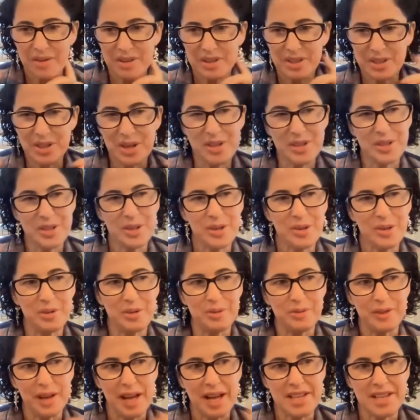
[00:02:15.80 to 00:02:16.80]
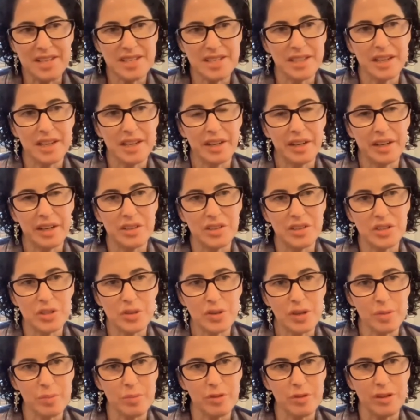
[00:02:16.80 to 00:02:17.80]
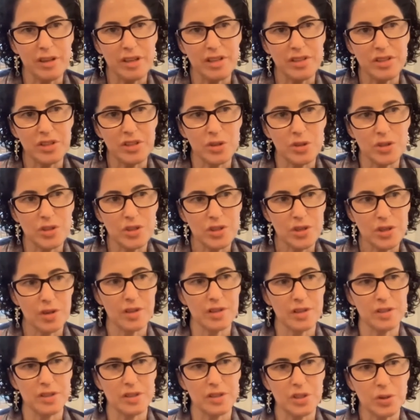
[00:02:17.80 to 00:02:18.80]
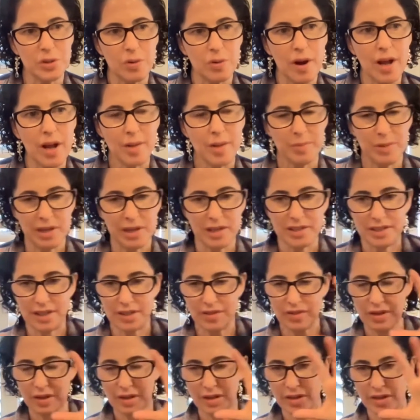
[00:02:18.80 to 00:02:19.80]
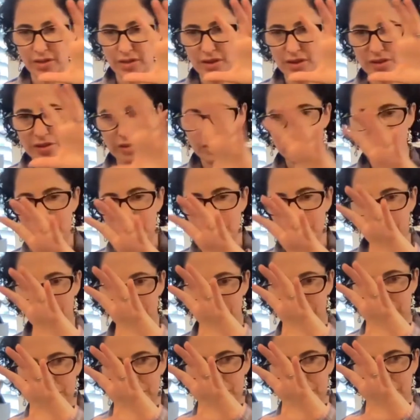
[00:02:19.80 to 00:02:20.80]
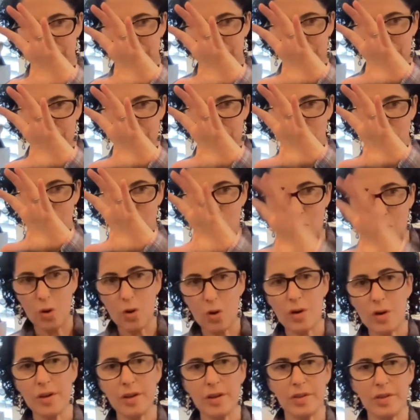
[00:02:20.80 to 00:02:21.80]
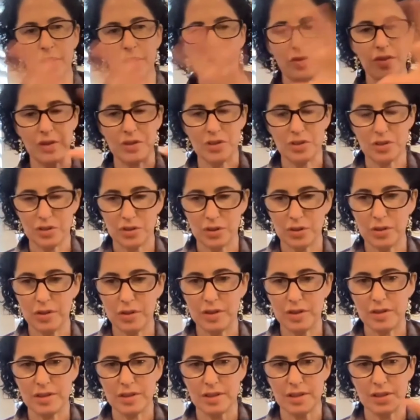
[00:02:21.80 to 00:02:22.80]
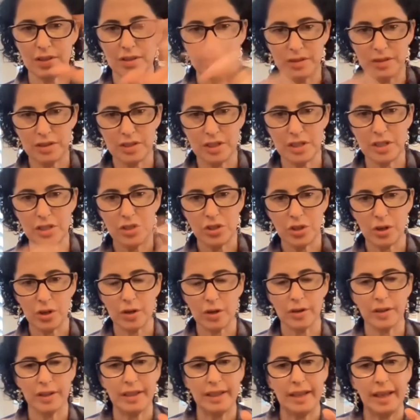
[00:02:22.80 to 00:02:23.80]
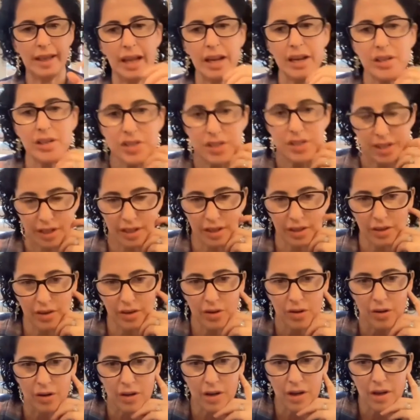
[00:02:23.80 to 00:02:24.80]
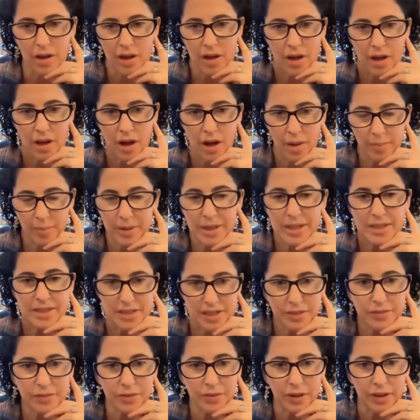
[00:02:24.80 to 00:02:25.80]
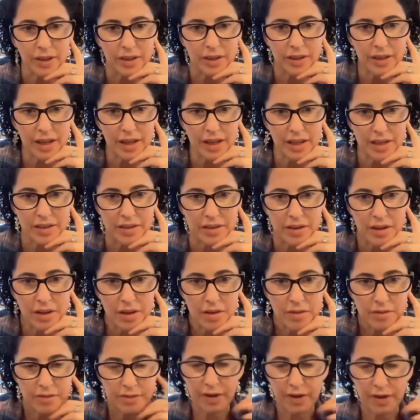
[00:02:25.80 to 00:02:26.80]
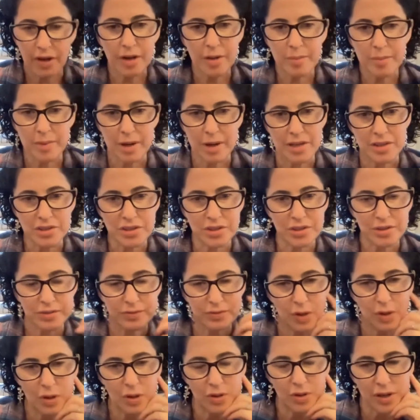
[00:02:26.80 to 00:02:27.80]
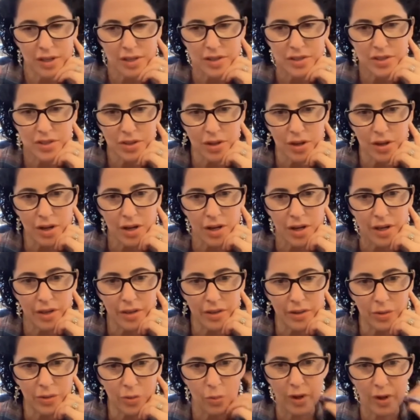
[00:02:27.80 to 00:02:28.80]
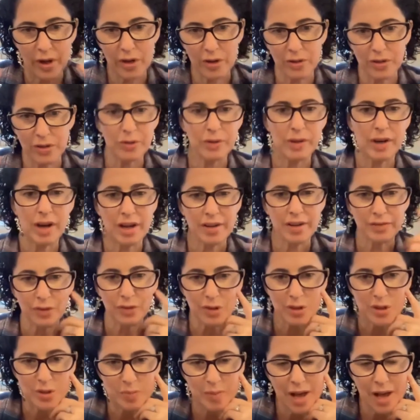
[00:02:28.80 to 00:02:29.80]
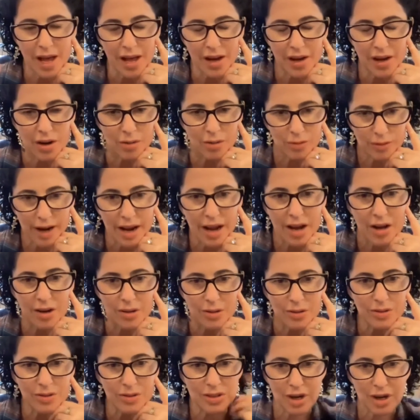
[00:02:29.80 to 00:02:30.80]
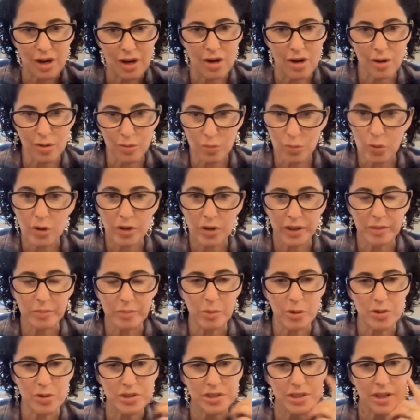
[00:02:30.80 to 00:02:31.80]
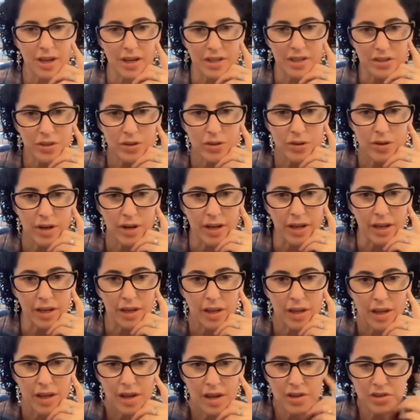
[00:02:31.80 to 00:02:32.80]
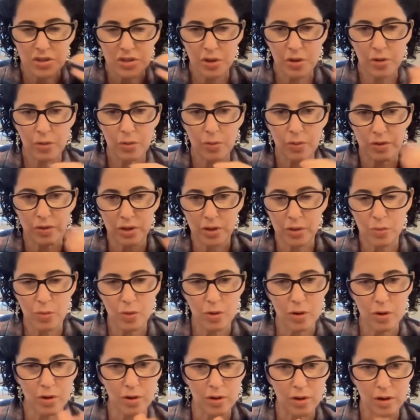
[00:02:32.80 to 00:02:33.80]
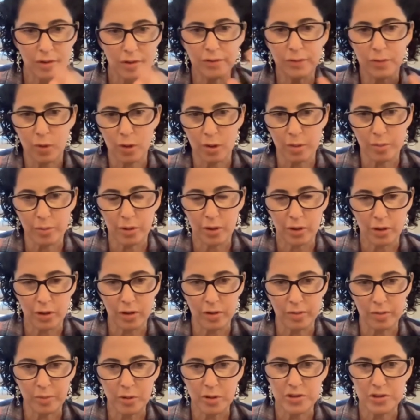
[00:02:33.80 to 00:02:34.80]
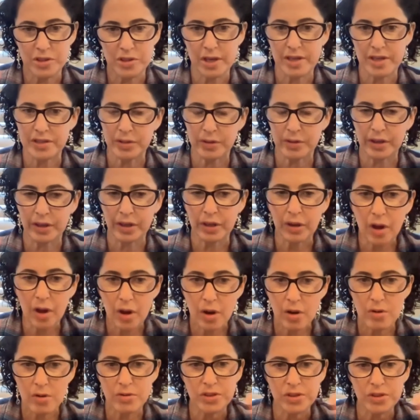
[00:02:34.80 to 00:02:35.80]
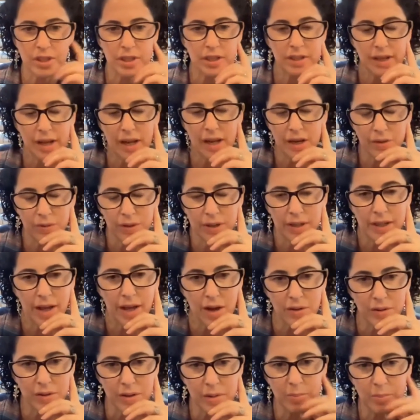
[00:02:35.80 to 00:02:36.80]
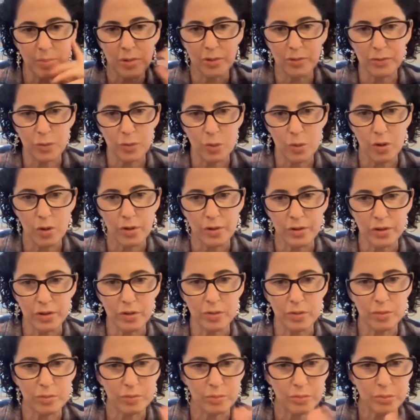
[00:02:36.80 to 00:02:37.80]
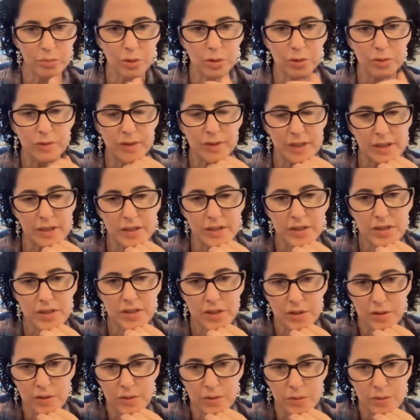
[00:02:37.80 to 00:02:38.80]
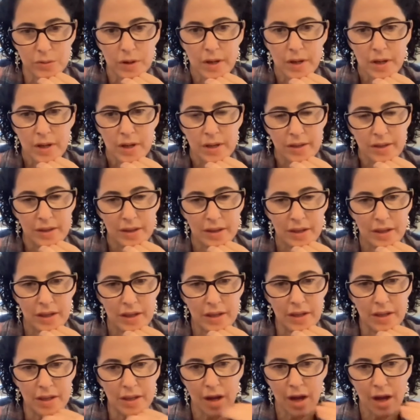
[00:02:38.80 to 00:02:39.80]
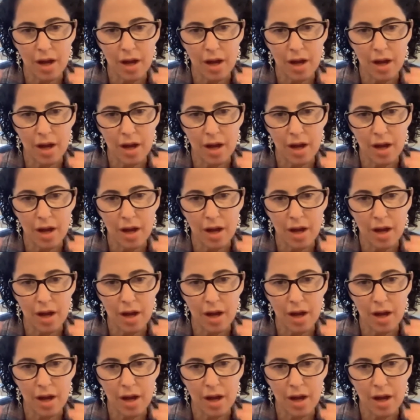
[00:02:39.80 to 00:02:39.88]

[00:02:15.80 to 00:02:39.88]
it's also fascinating too, Kimberly, as you're starting to describe this, that the work that the students and the teacher are engaged in are a bit different and very much focused on where you and I first met around our work in personalized learning. So you were a former personalized learning coach in Henry County before you moved into the